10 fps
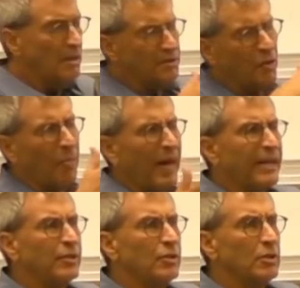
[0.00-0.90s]
Let's go
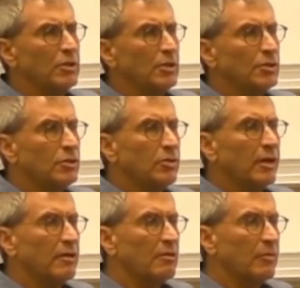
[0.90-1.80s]
back in your
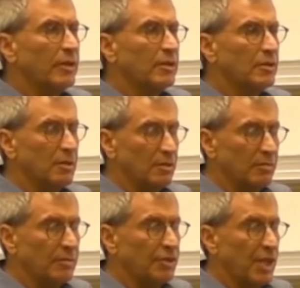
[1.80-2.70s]
trailer and we can, you
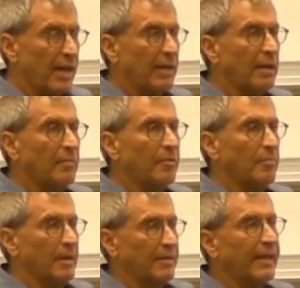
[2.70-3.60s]
know, chat a little bit
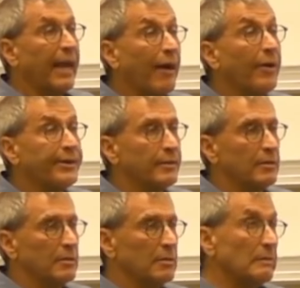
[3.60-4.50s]
about the
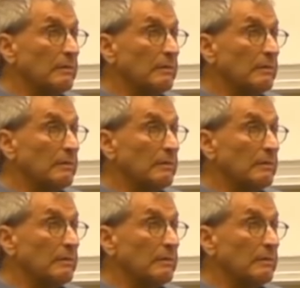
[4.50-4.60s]
character.